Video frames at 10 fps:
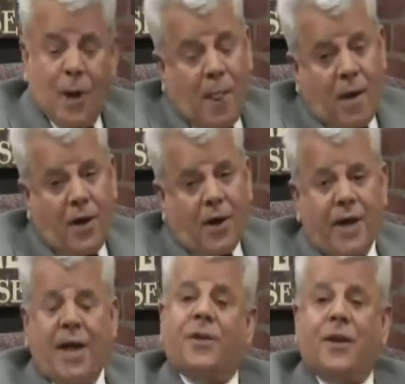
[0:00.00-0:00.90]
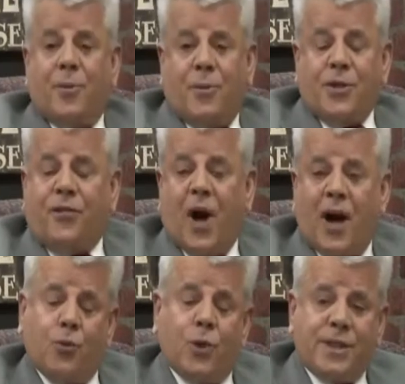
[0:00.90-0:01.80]
All right, again, the number is
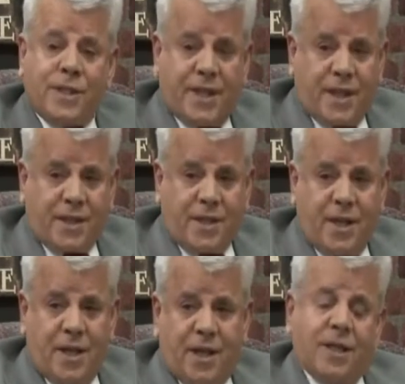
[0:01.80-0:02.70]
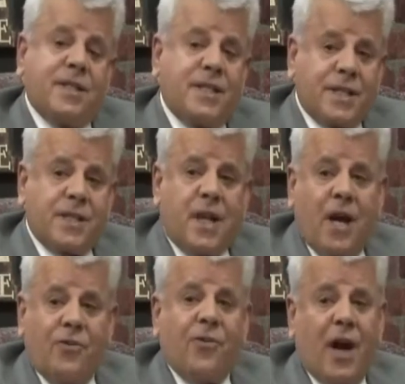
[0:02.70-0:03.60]

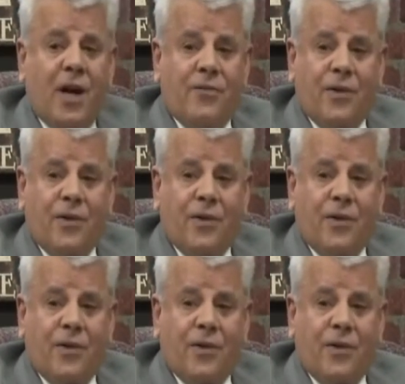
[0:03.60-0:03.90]
516-695-4662.